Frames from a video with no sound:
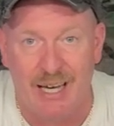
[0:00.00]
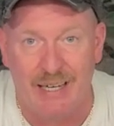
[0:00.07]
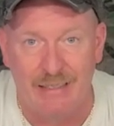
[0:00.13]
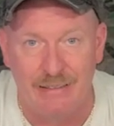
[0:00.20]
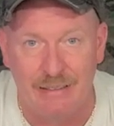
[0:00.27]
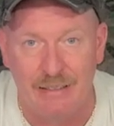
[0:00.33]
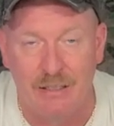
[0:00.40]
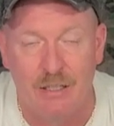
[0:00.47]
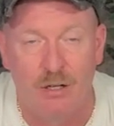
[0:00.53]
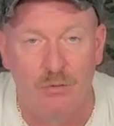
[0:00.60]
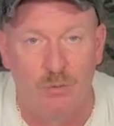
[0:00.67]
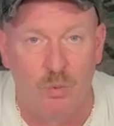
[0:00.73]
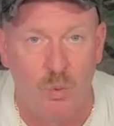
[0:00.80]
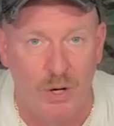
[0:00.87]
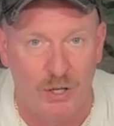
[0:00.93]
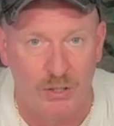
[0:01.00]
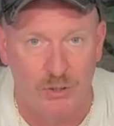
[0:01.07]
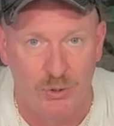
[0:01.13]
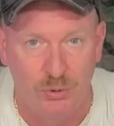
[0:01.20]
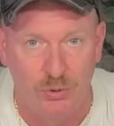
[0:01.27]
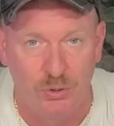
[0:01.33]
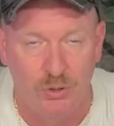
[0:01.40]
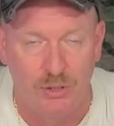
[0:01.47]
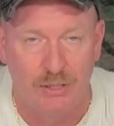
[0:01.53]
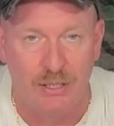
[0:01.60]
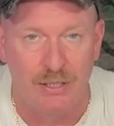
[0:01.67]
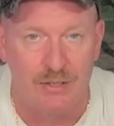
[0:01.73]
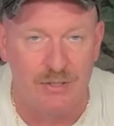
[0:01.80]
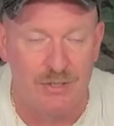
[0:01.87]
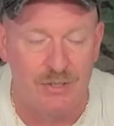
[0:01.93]
idea of where to look
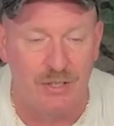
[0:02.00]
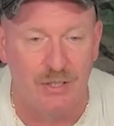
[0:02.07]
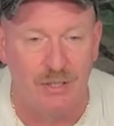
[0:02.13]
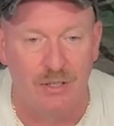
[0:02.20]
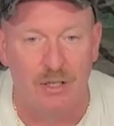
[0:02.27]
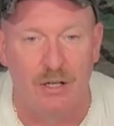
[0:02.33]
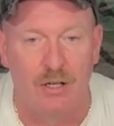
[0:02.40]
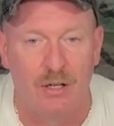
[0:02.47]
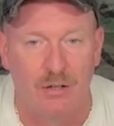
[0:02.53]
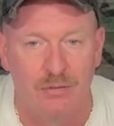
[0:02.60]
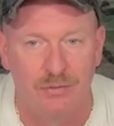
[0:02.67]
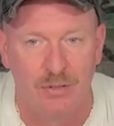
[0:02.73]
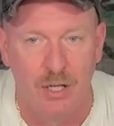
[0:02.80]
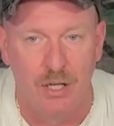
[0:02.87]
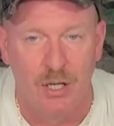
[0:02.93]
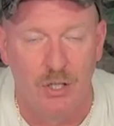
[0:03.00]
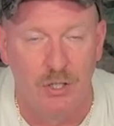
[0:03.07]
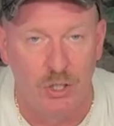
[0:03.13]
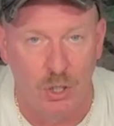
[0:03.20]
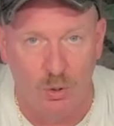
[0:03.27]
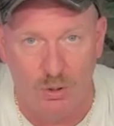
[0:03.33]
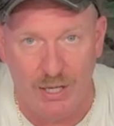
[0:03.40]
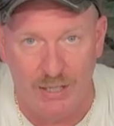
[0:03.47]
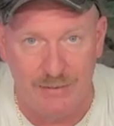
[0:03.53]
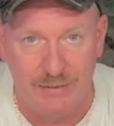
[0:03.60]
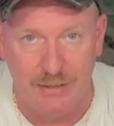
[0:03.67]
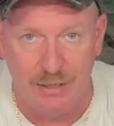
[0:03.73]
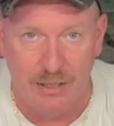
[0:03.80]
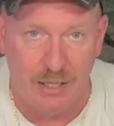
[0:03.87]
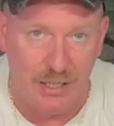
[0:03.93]
instead of no
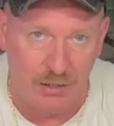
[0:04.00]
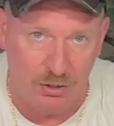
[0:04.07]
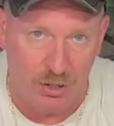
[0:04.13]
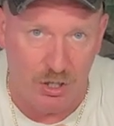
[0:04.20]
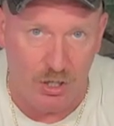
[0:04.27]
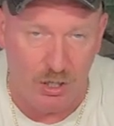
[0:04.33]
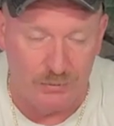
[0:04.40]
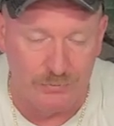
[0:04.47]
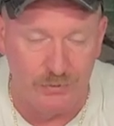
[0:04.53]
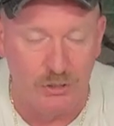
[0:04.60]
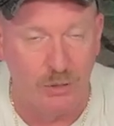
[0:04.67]
idea at all.